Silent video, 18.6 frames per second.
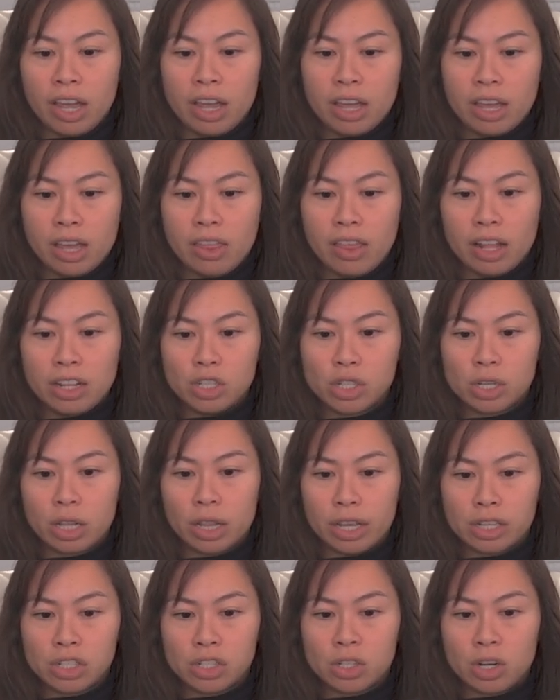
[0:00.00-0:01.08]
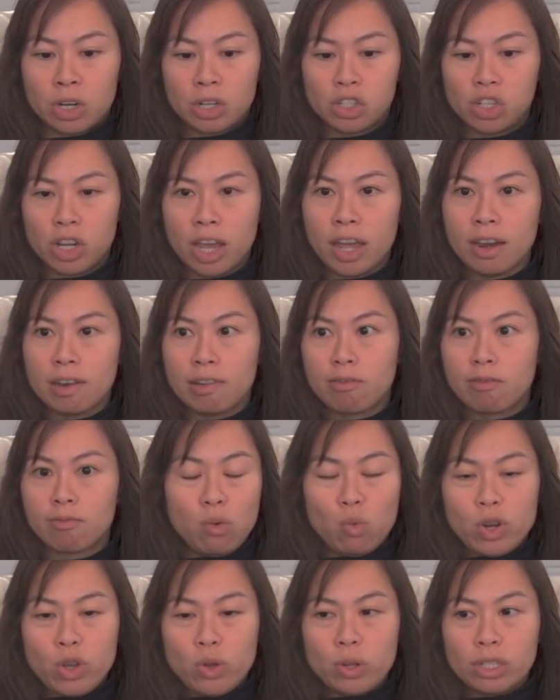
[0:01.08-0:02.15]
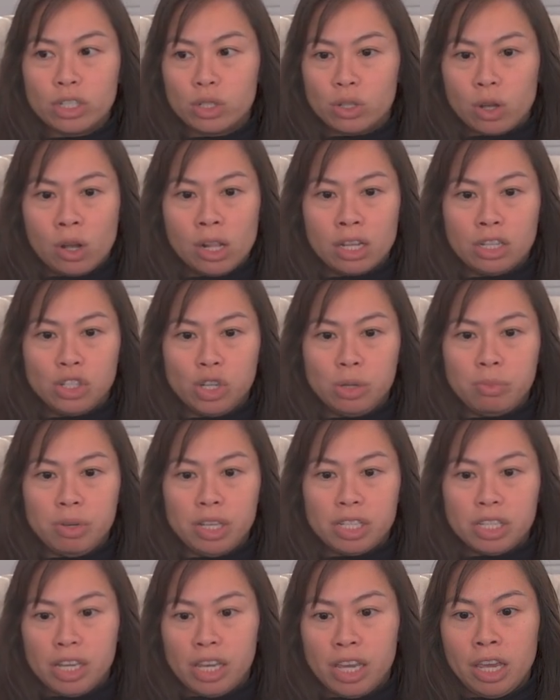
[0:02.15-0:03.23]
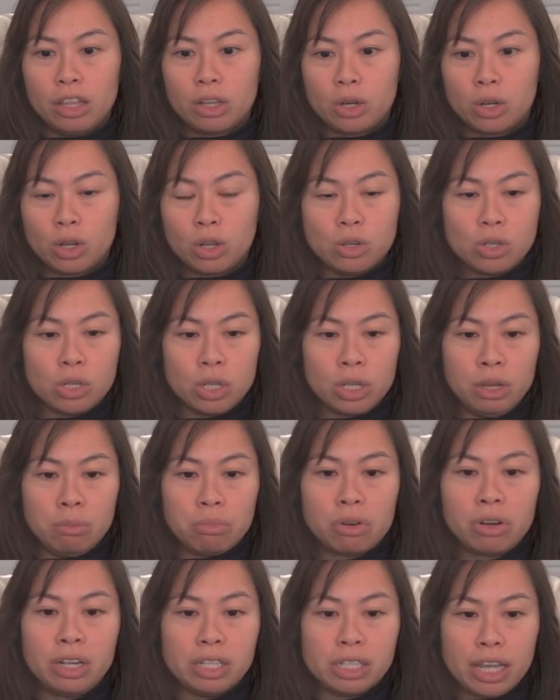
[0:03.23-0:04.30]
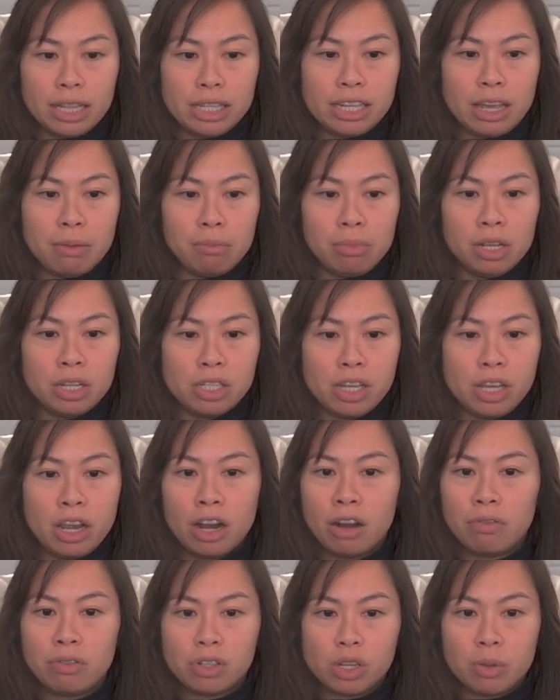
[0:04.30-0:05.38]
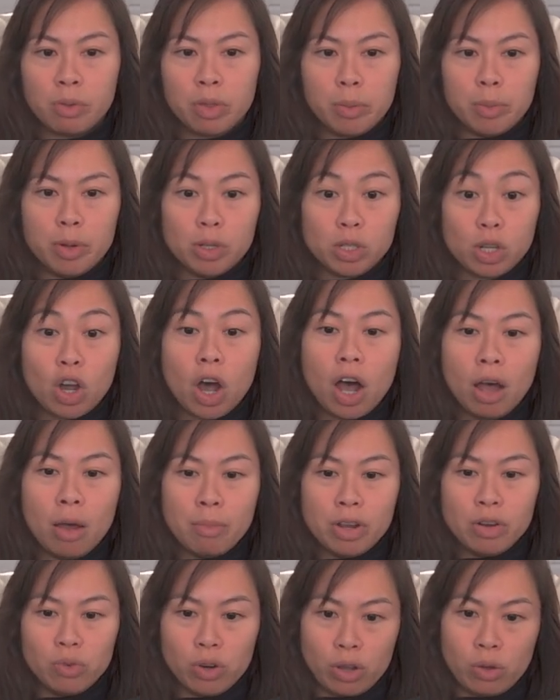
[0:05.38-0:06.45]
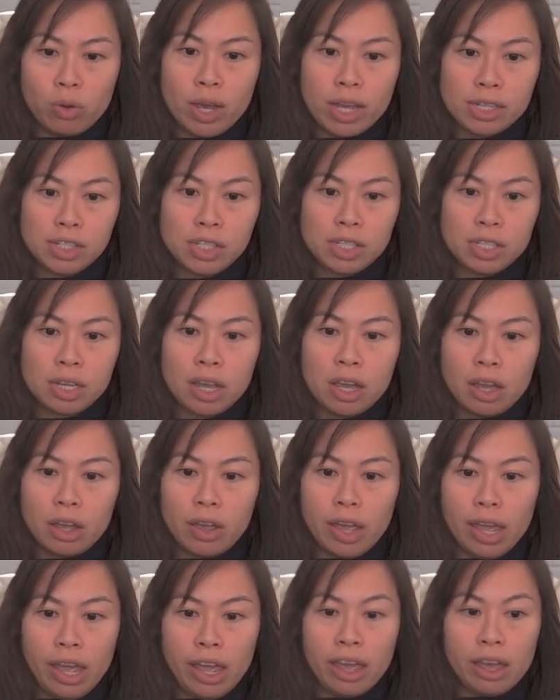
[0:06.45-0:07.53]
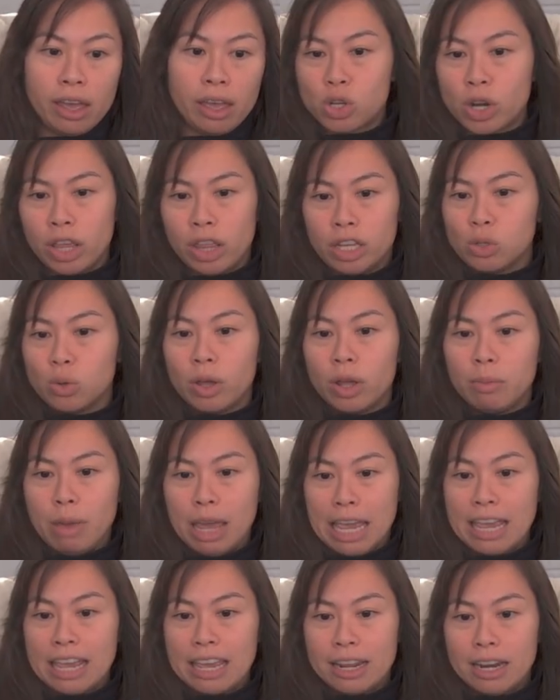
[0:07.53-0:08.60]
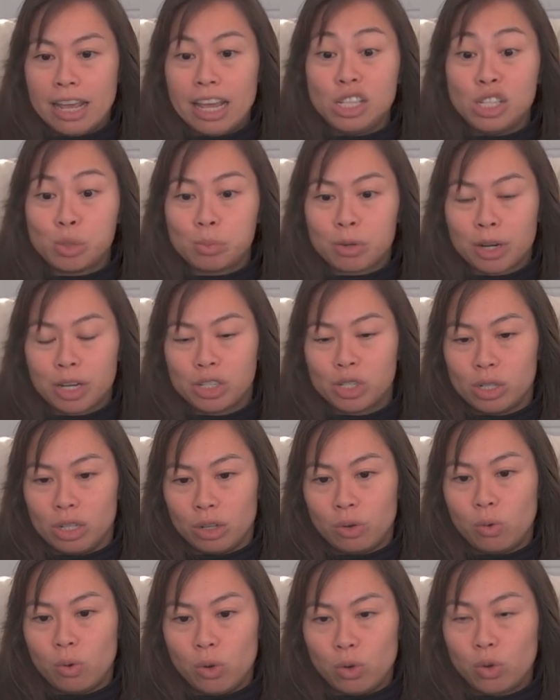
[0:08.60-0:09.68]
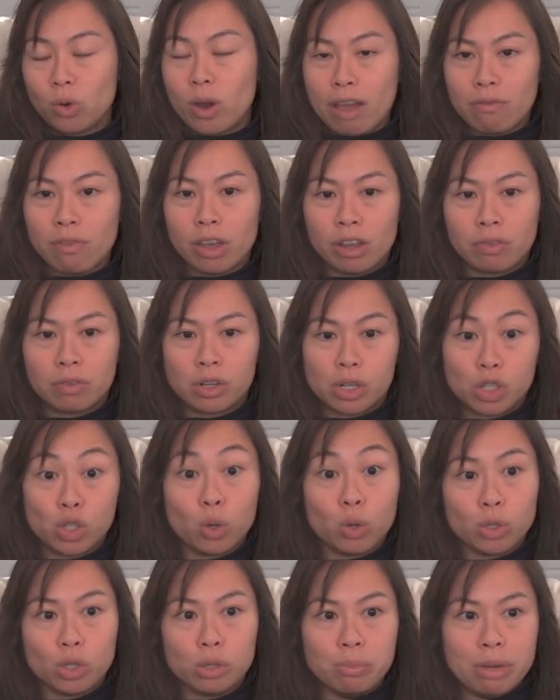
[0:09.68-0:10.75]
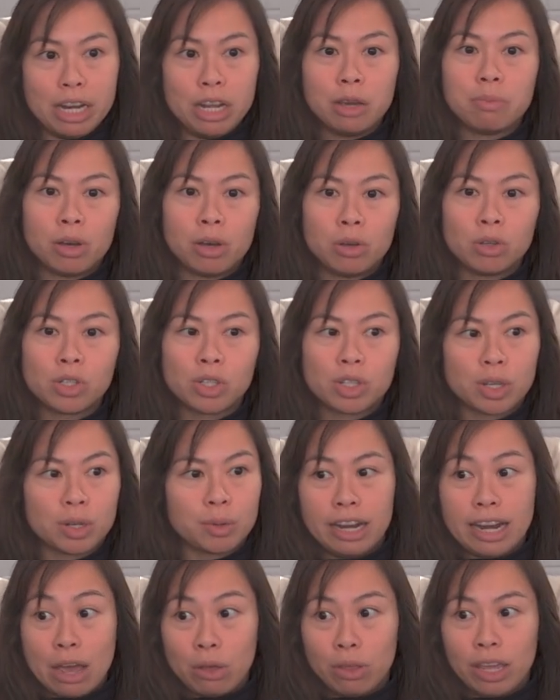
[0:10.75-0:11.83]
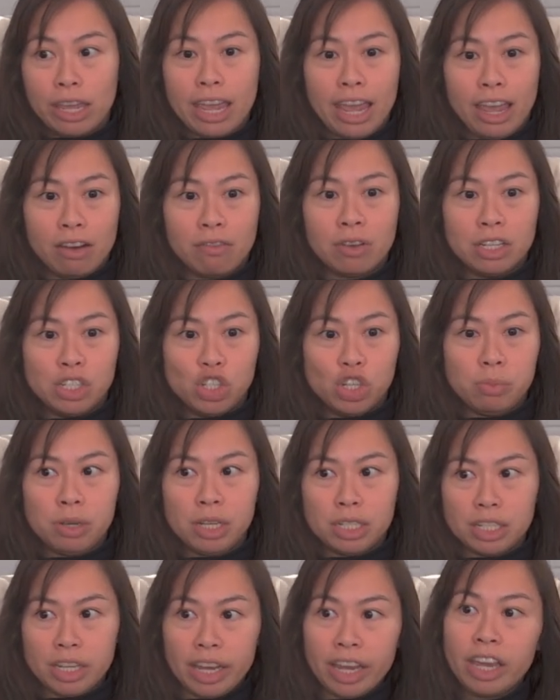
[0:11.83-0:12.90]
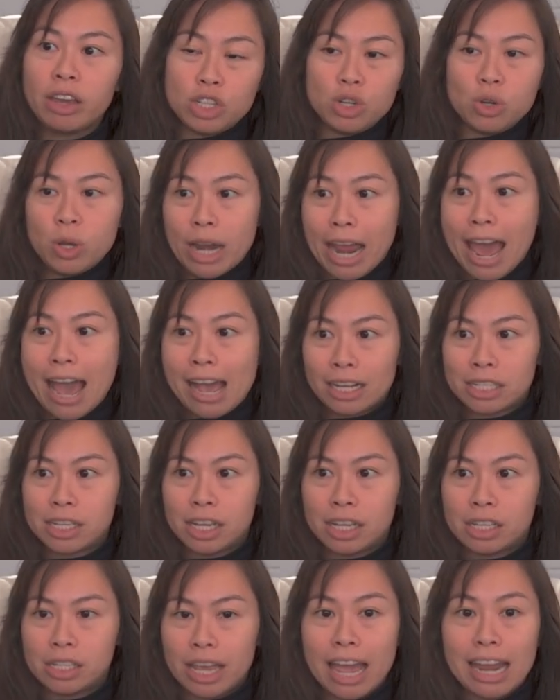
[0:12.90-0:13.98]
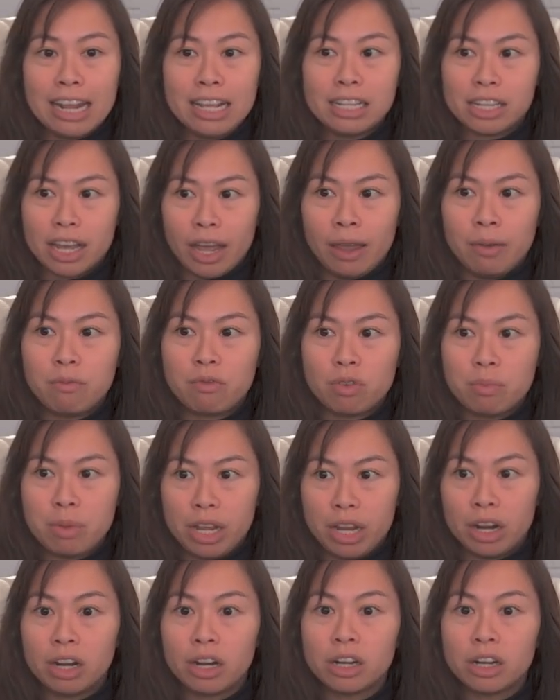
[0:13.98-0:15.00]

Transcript: Okay. And then just click start chat. And when you install a GPT, there are usually preset templates here for some of the most common requests. Okay. Let's try this one, making an inspirational quote graphic for social media posts. And now the Canva GPT which you can access anytime from